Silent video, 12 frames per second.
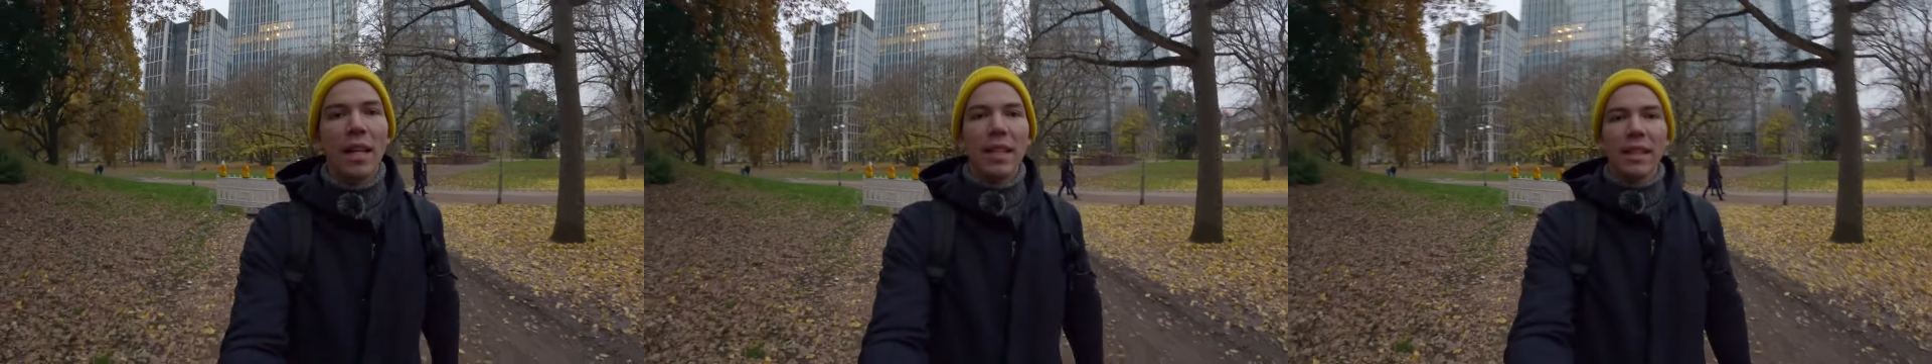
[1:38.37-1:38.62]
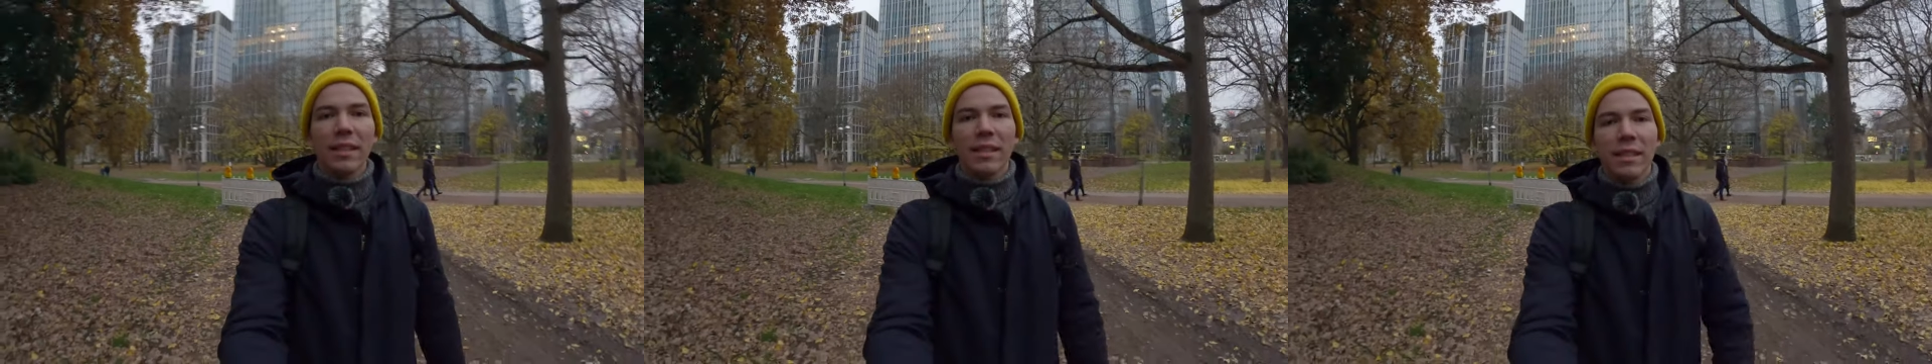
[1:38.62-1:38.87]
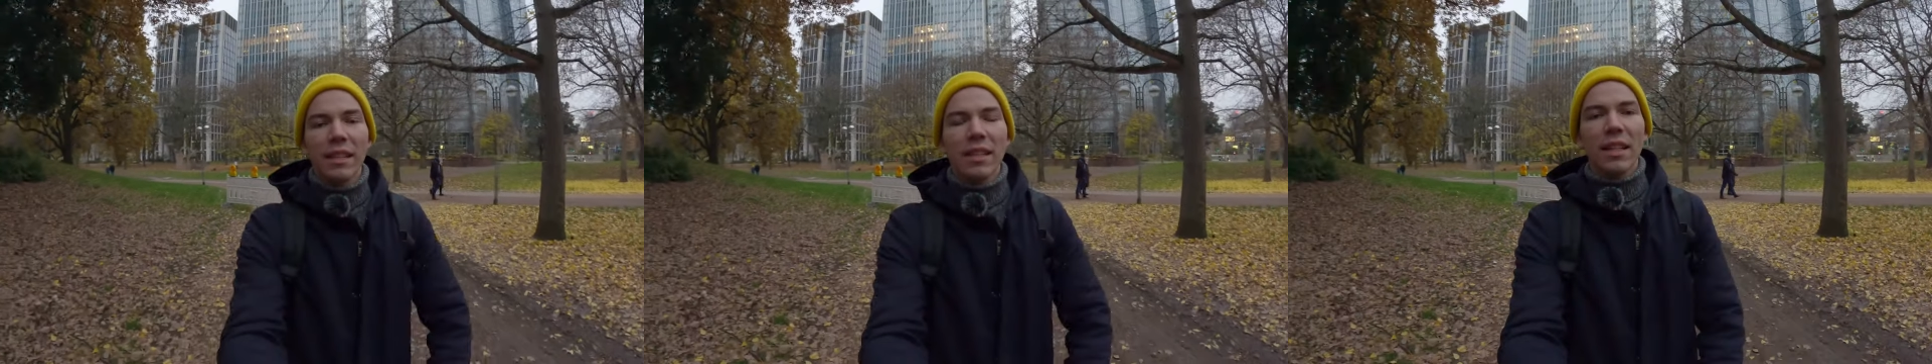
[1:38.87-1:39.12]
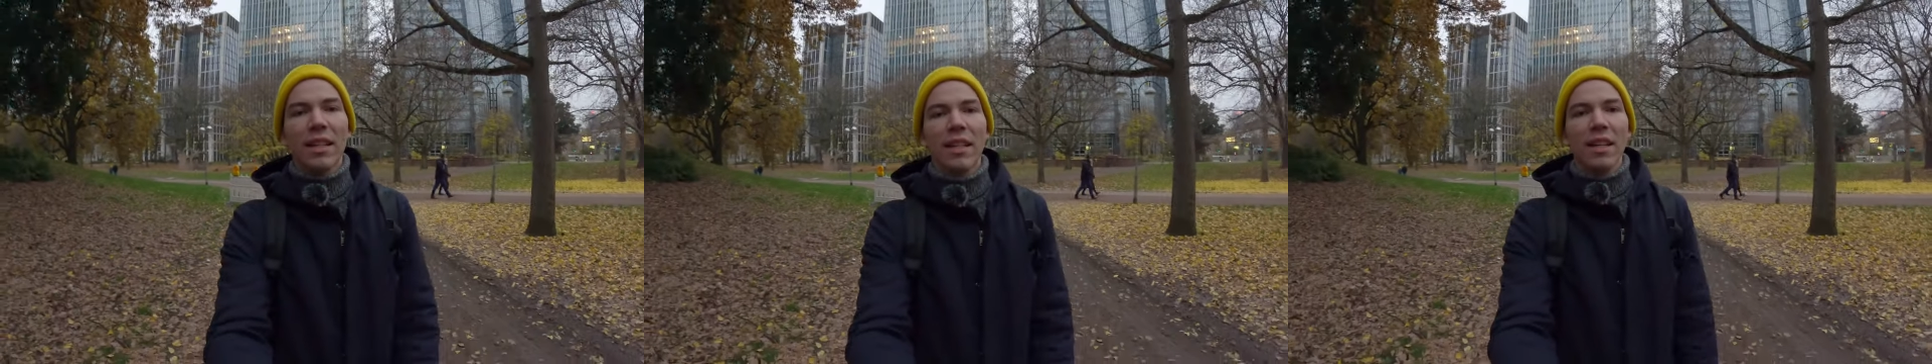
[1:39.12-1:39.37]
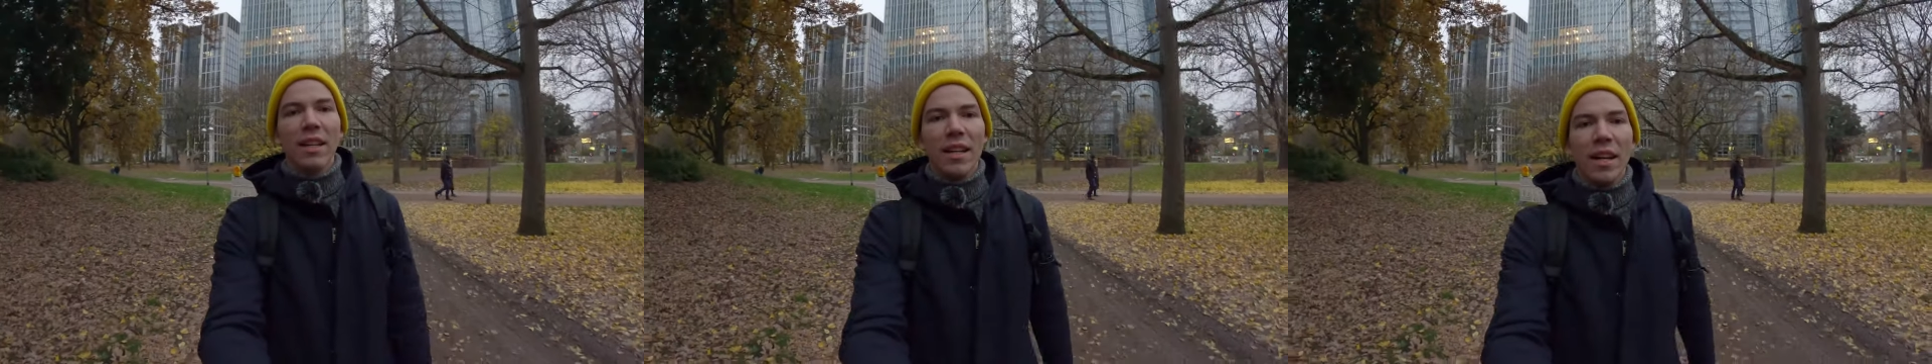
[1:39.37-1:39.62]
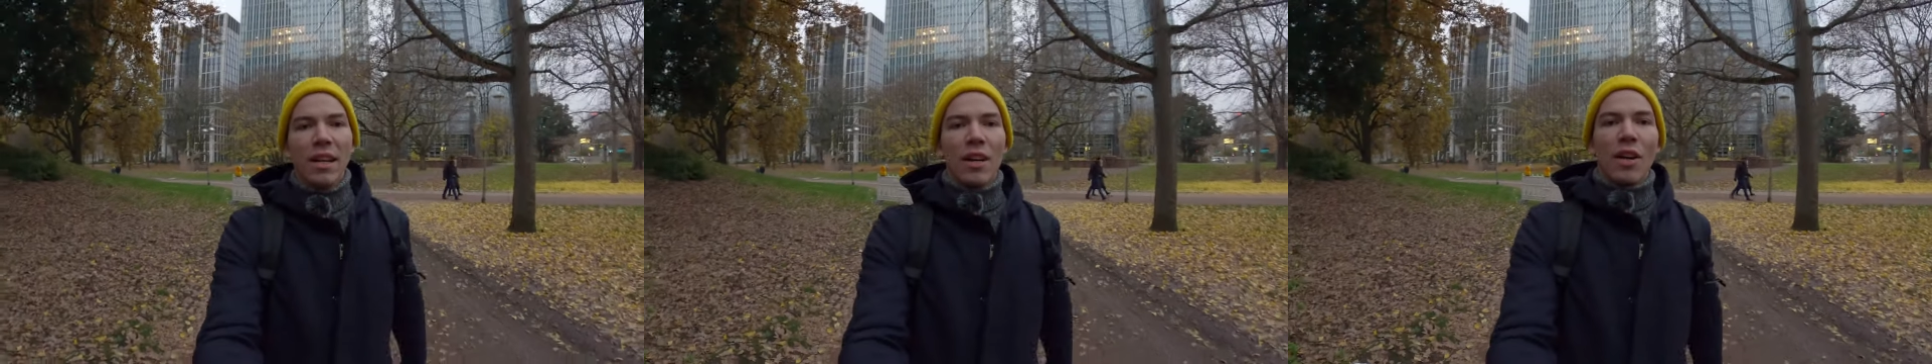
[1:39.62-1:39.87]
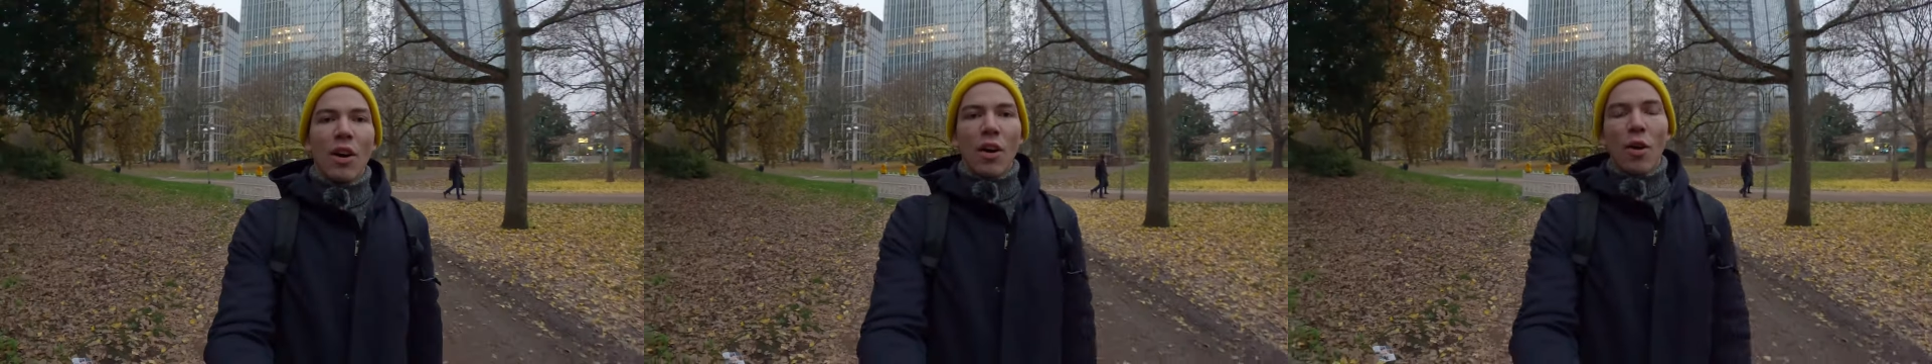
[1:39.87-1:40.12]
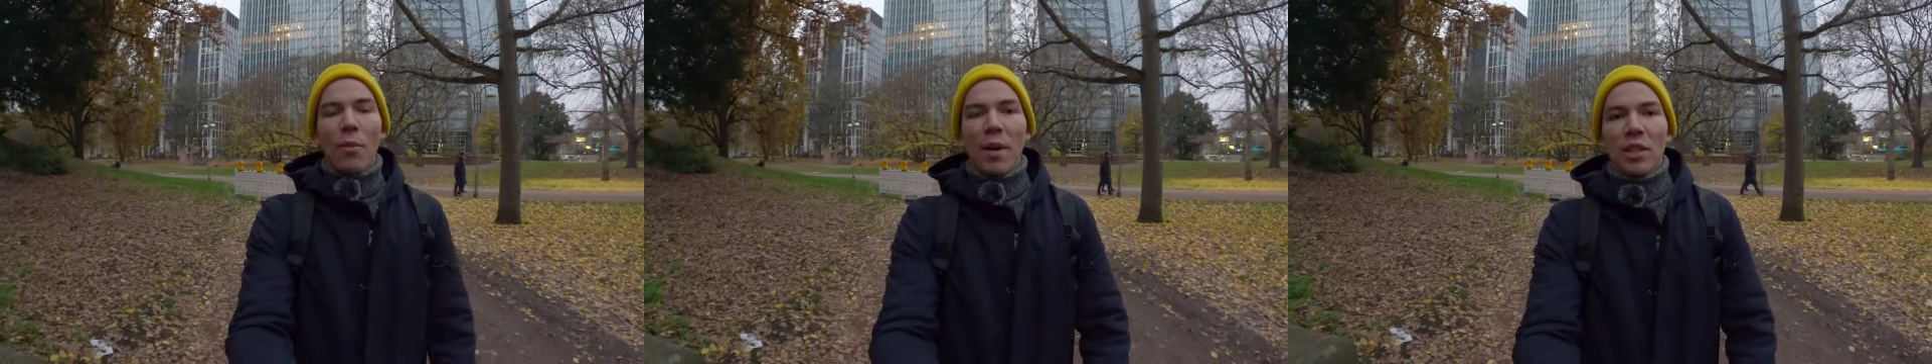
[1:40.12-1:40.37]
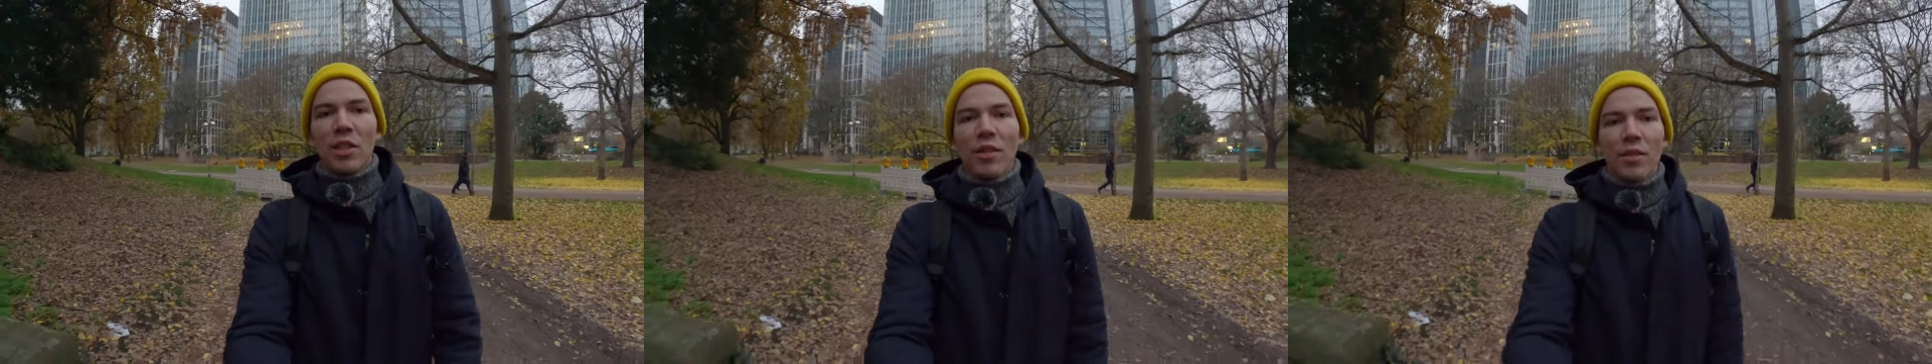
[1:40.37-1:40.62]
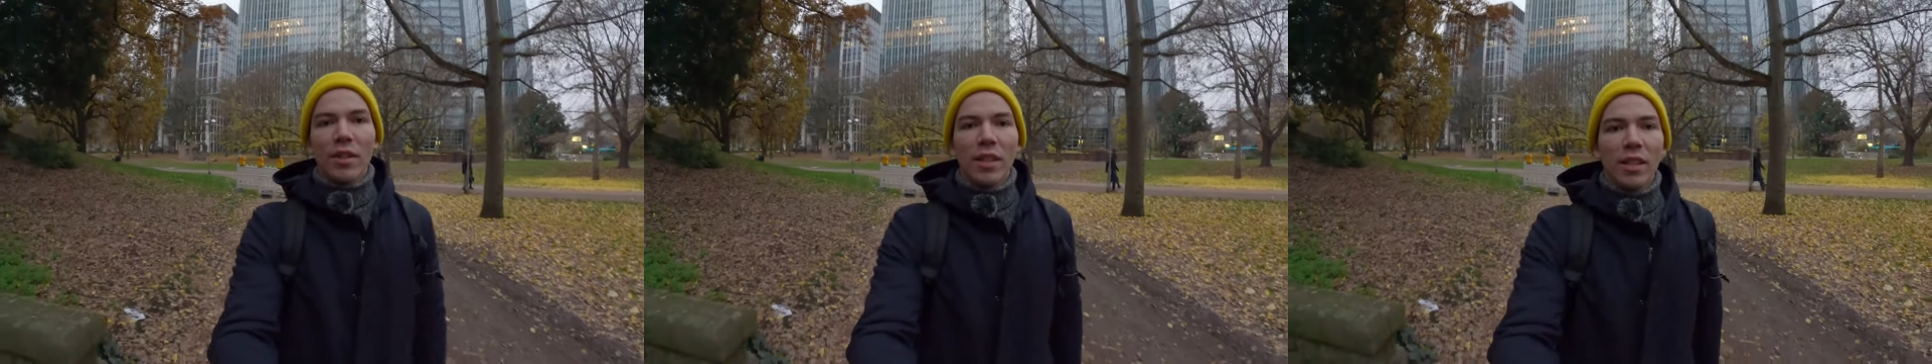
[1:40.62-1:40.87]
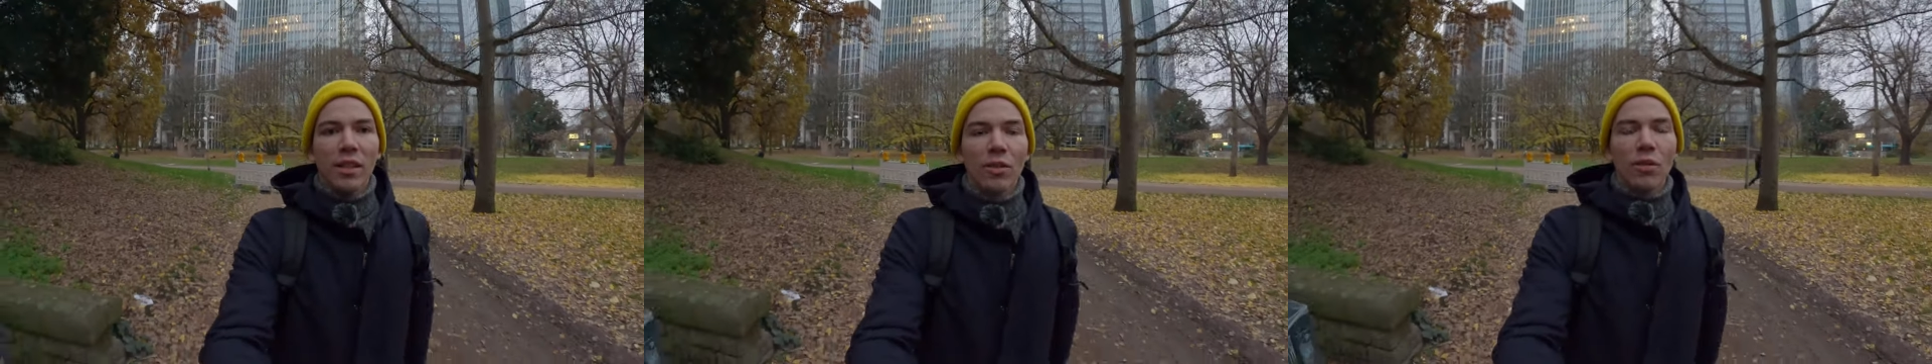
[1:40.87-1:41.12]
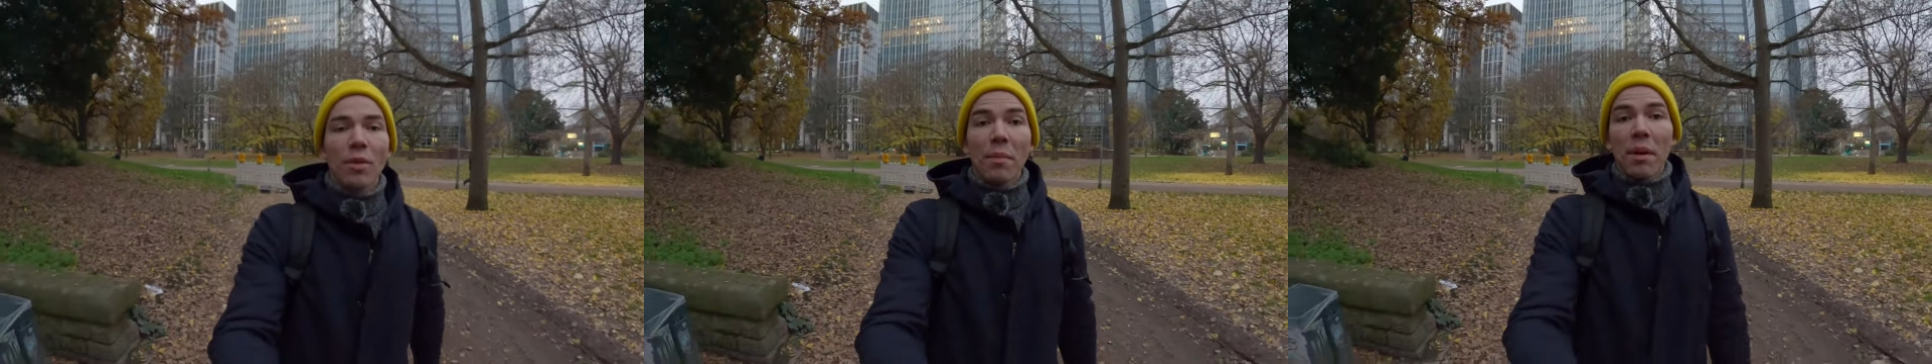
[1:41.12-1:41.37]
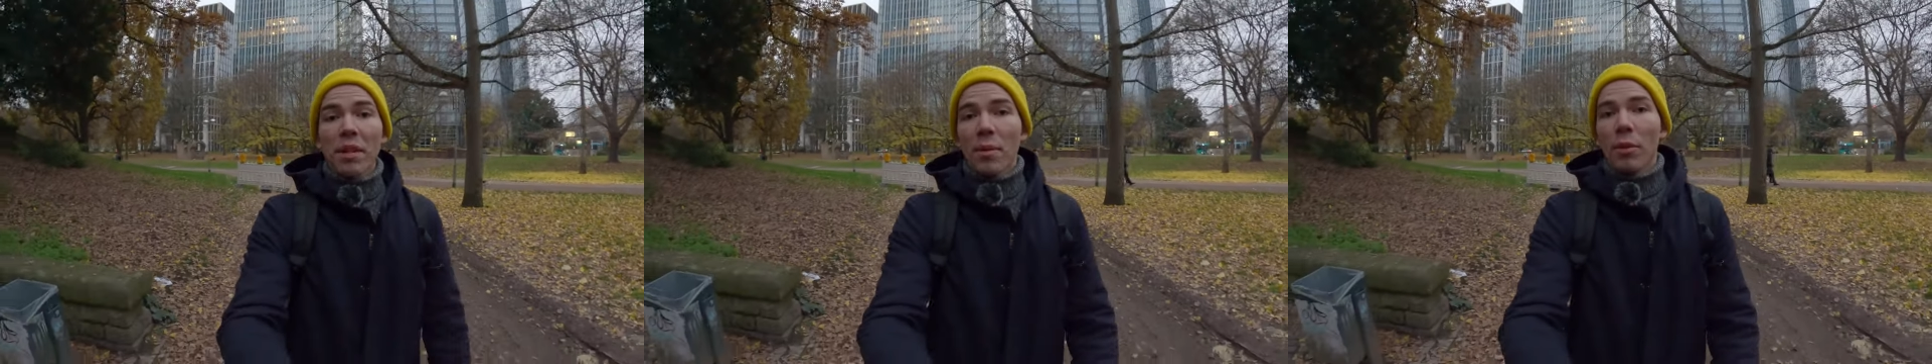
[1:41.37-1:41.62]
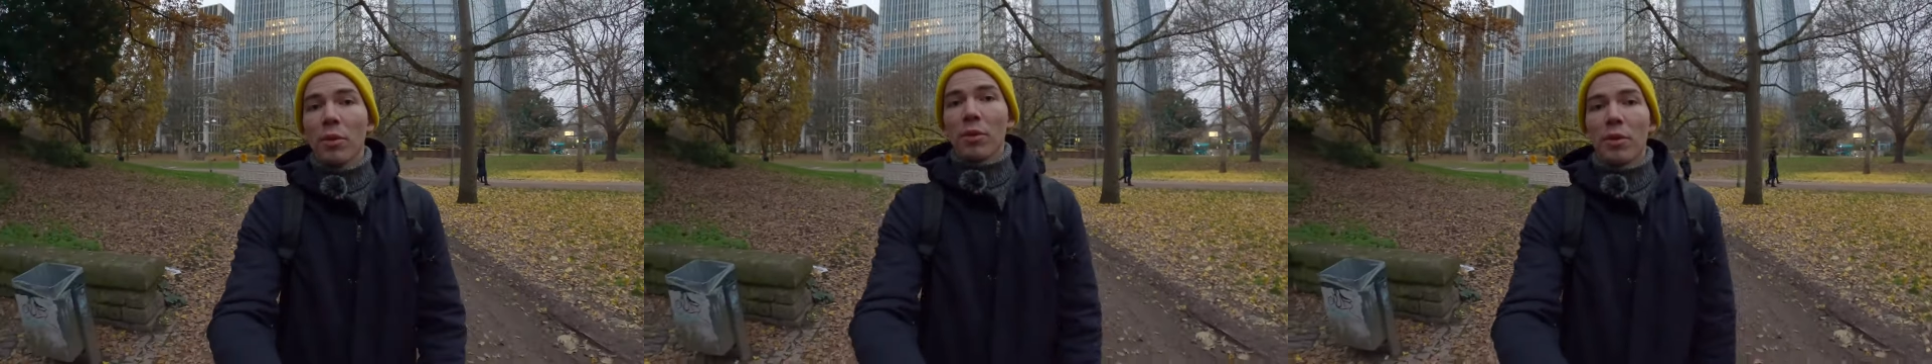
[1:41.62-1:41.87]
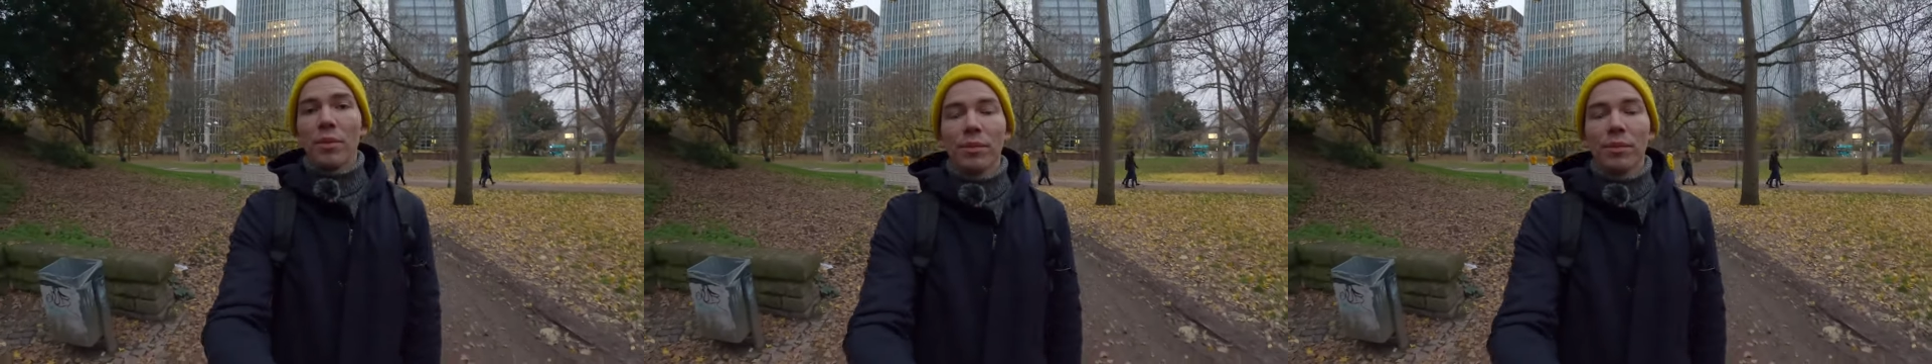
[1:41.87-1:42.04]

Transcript: Let's see how much different is to the Media Mod.